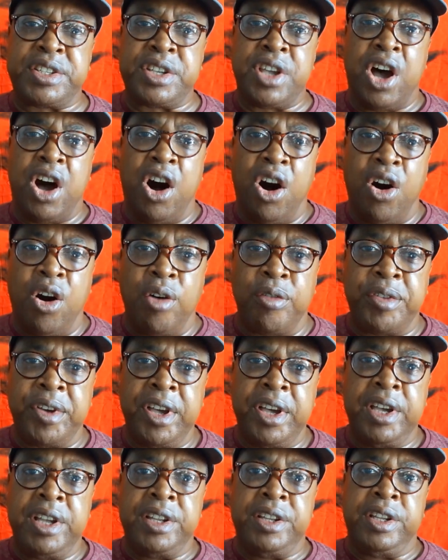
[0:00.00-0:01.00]
of
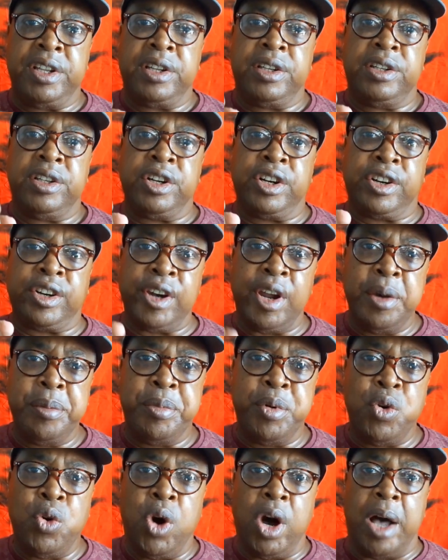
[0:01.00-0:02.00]
the
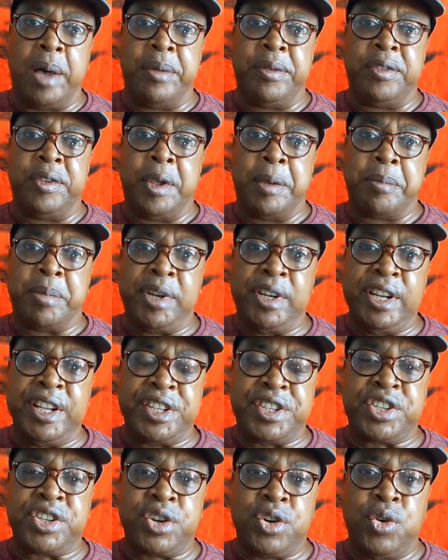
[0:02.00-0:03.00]
global and
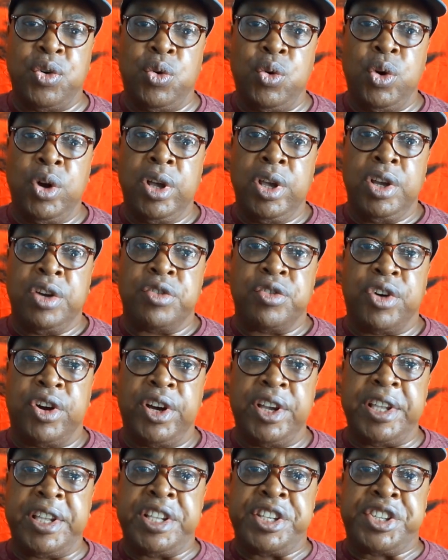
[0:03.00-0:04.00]
political,
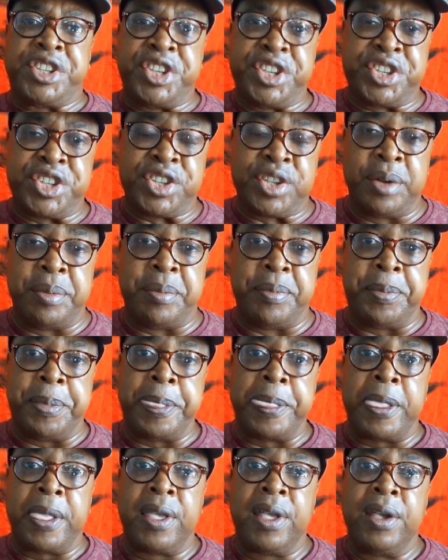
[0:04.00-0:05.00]
right, system.
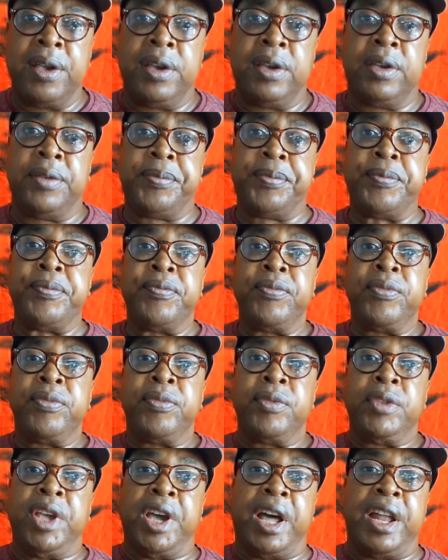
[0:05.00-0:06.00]

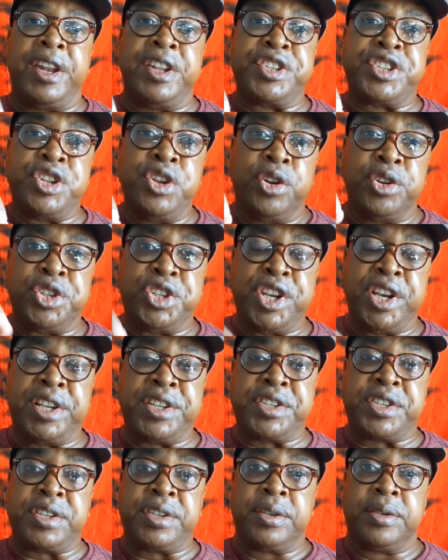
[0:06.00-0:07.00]
And it's not
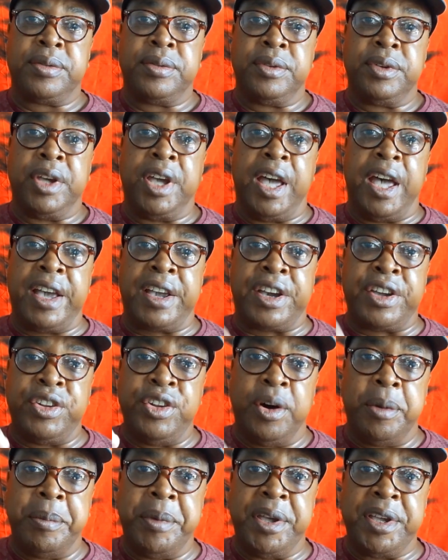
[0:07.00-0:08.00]
just
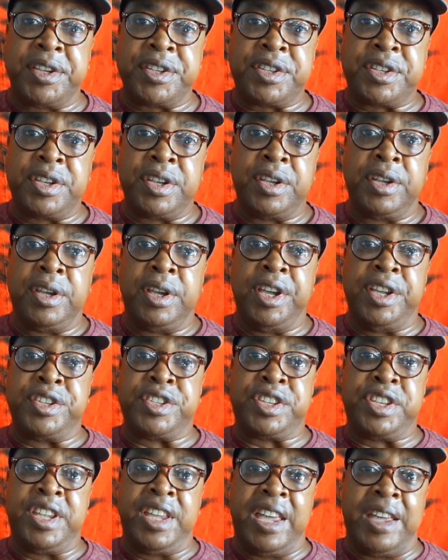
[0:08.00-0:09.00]
economics, it's
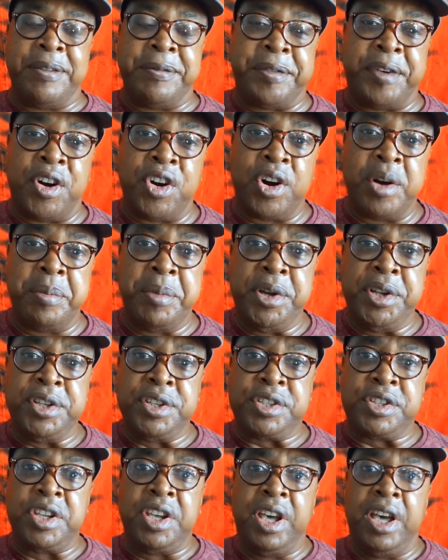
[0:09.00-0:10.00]
the
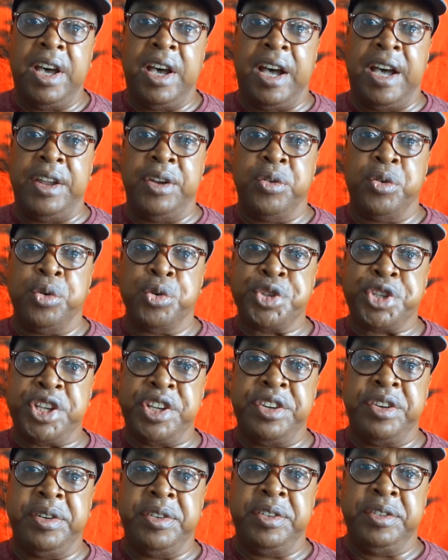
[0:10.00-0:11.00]
environment, and
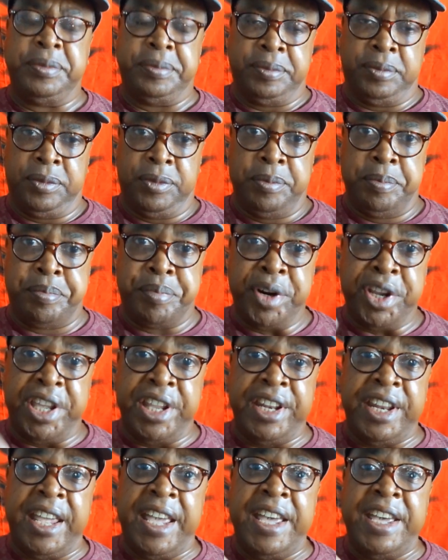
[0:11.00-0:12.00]
also
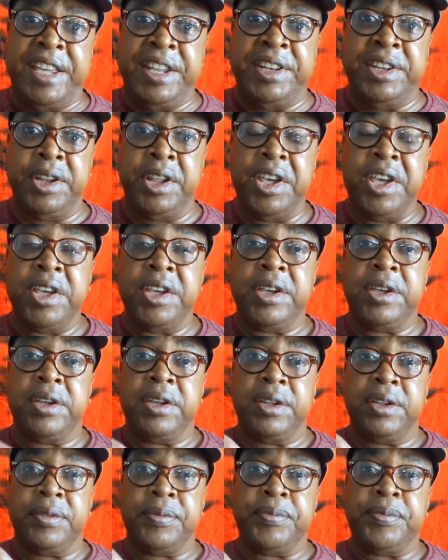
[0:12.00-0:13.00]
bringing in
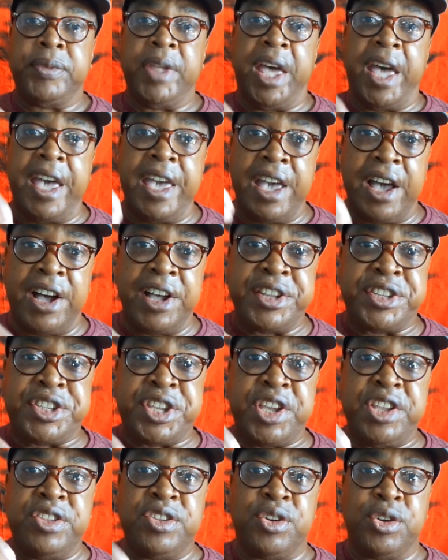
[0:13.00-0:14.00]
AI
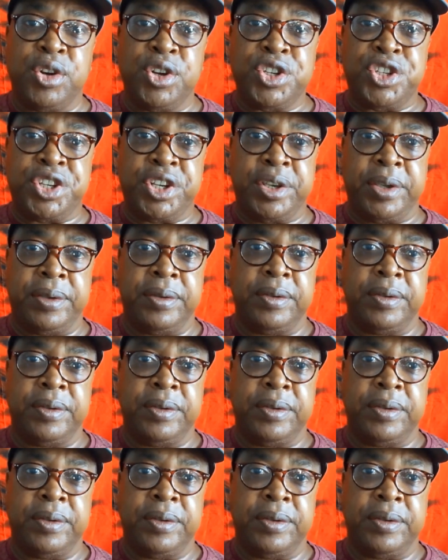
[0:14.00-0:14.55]
technology.